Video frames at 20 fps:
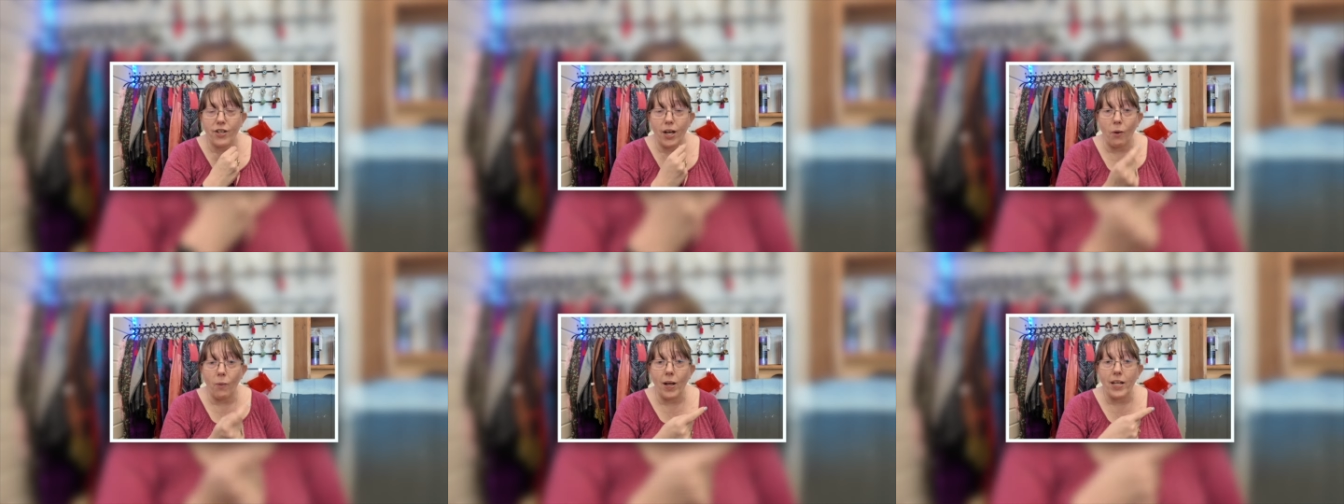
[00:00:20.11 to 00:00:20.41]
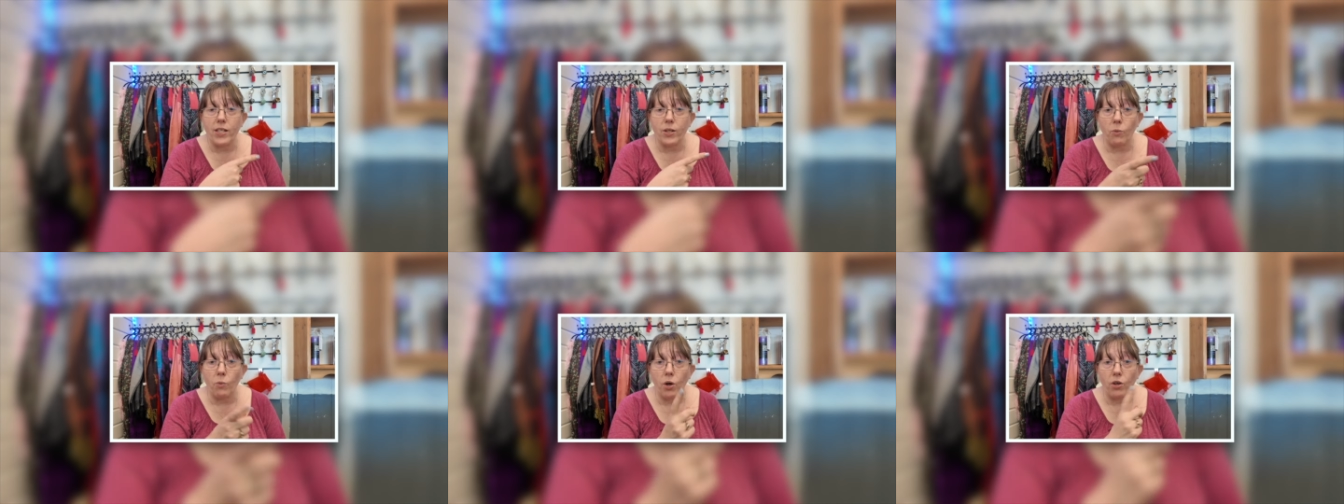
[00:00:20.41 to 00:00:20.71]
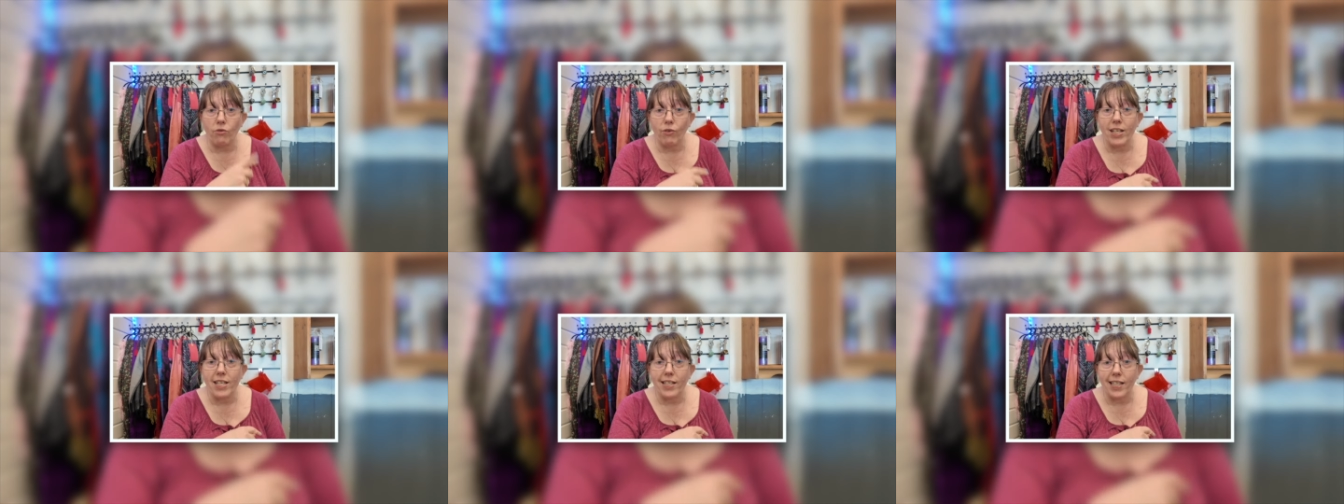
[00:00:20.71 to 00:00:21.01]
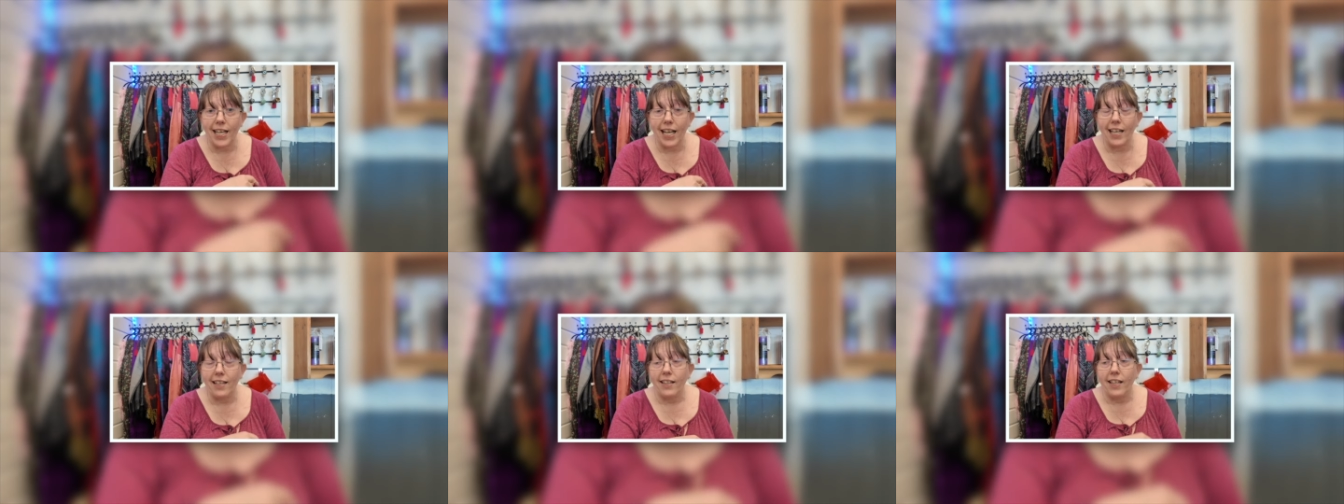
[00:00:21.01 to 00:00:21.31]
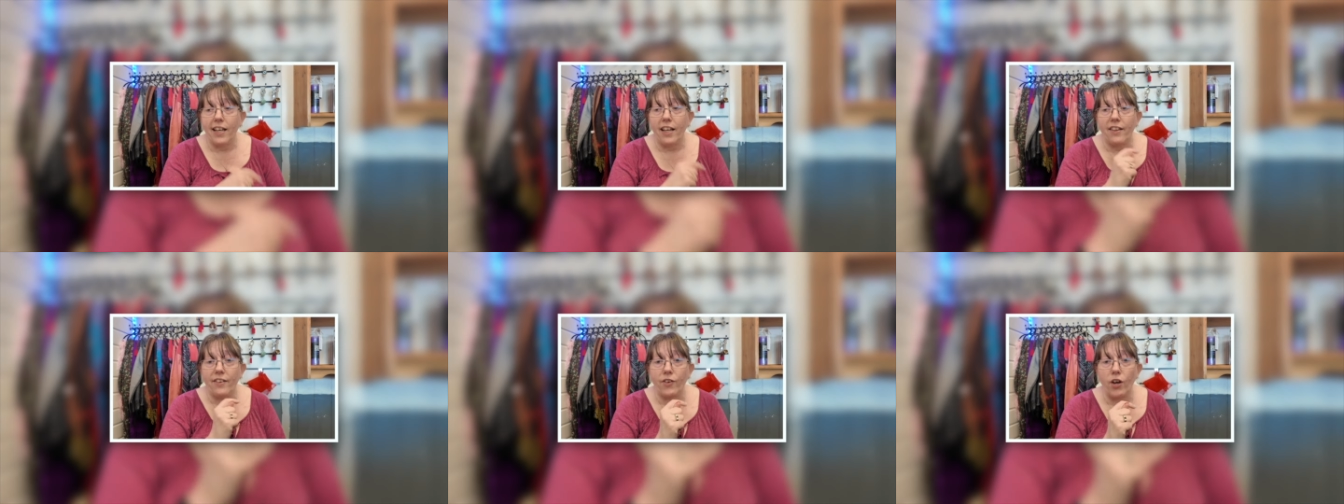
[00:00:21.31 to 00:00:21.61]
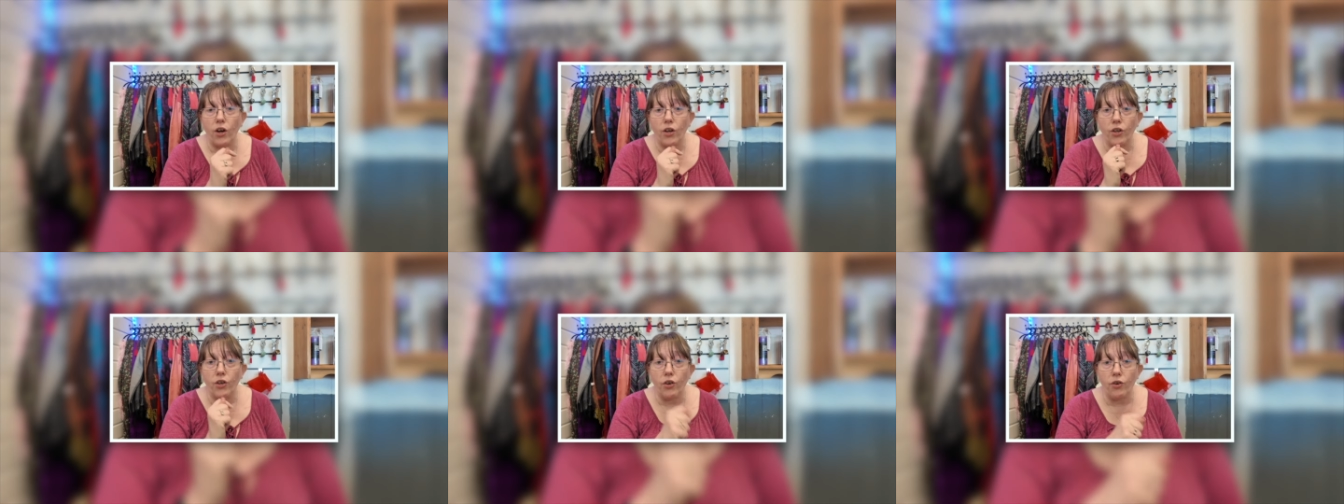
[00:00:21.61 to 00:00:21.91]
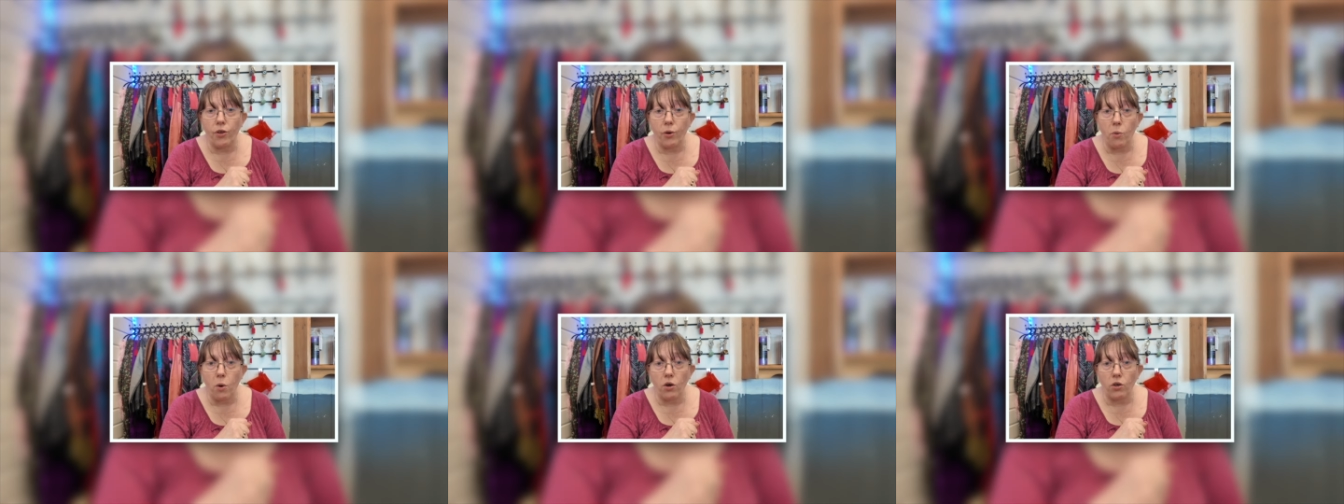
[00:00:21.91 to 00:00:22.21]
I went to one recently. They've got
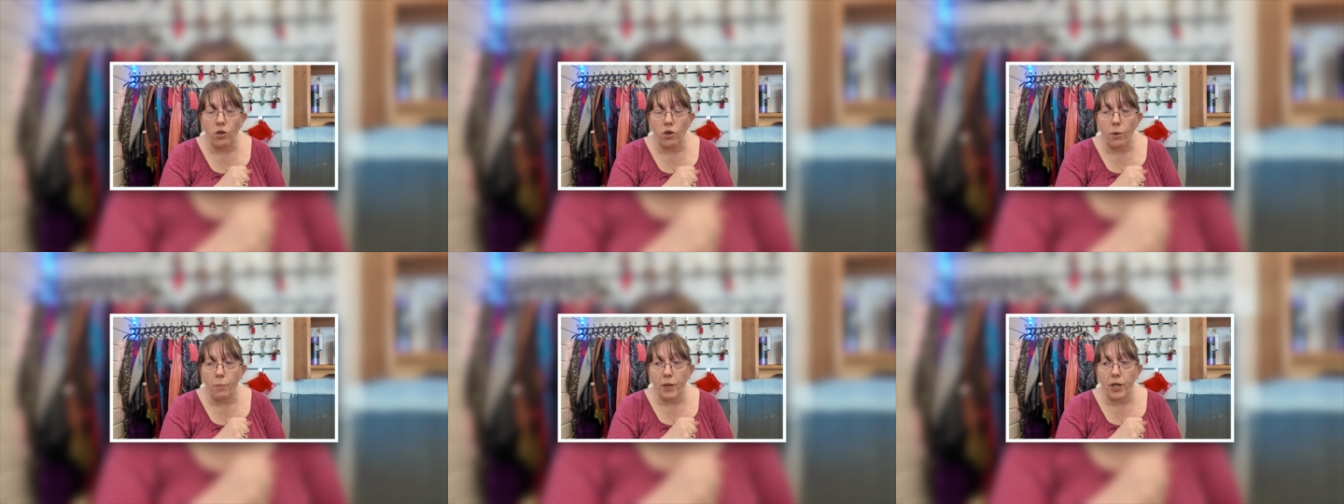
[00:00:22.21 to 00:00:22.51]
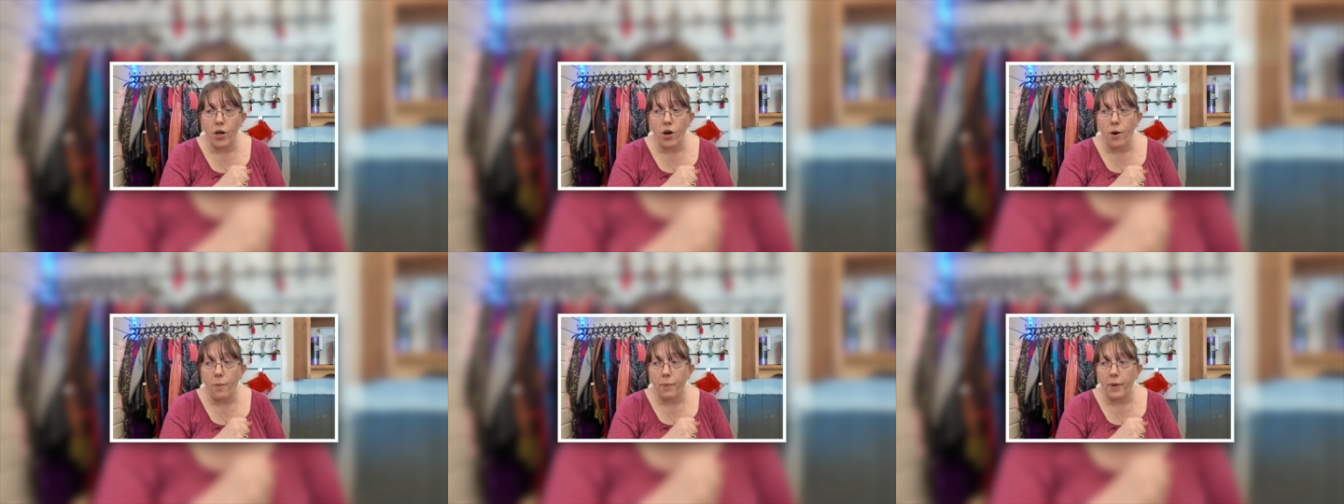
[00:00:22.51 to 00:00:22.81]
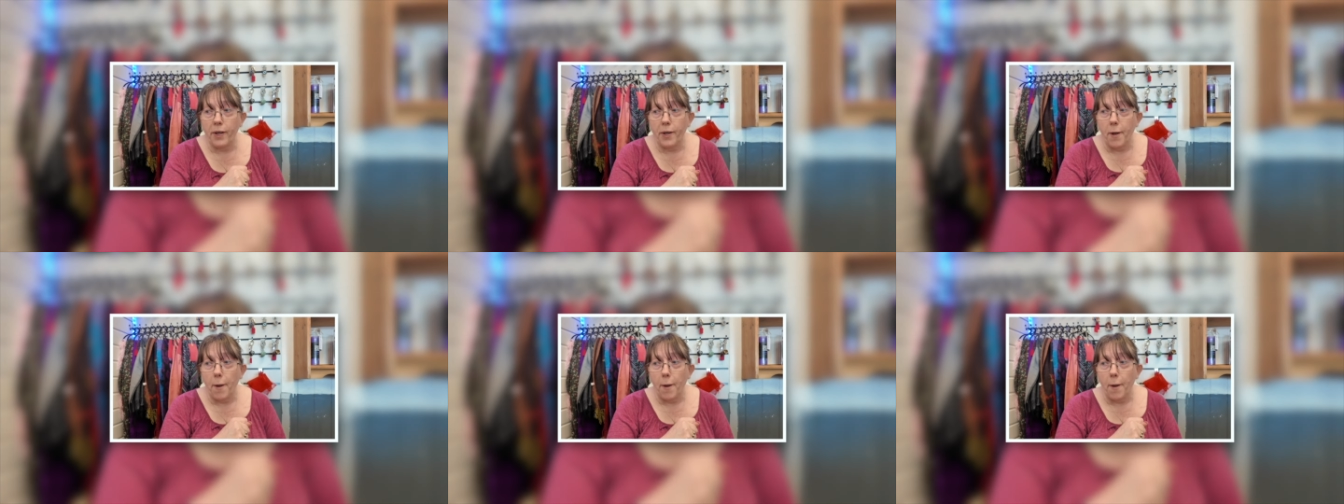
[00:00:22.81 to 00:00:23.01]
another one coming up.